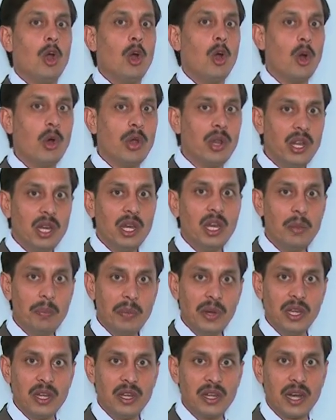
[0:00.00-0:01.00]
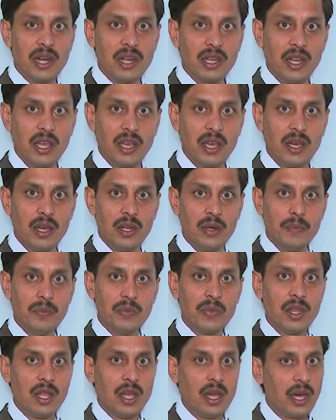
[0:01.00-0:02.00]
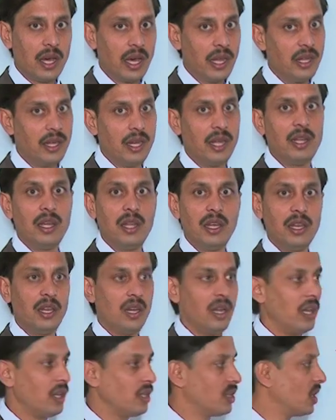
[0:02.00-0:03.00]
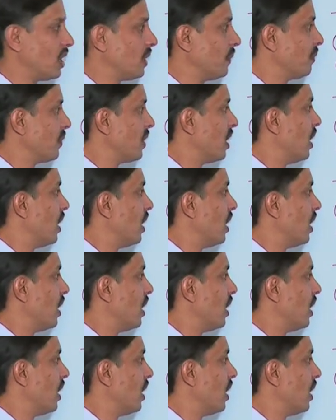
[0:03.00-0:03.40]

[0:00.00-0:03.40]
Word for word: Only repeated are taken, identity relation.